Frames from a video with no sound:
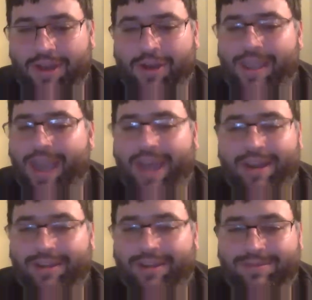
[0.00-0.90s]
I
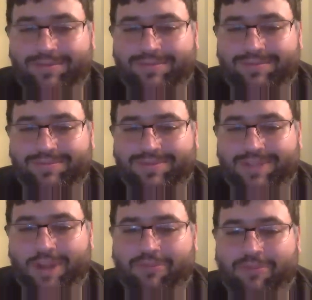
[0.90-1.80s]
gotta
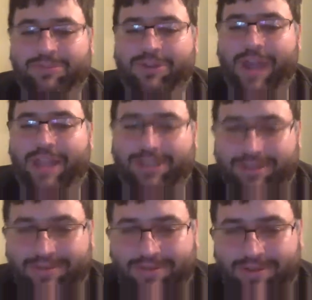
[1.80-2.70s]
start from scratch,
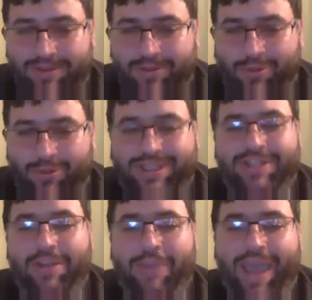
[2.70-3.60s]
which isn't
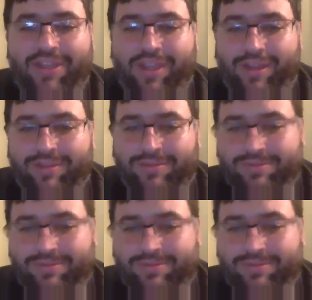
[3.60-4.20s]
a bad thing.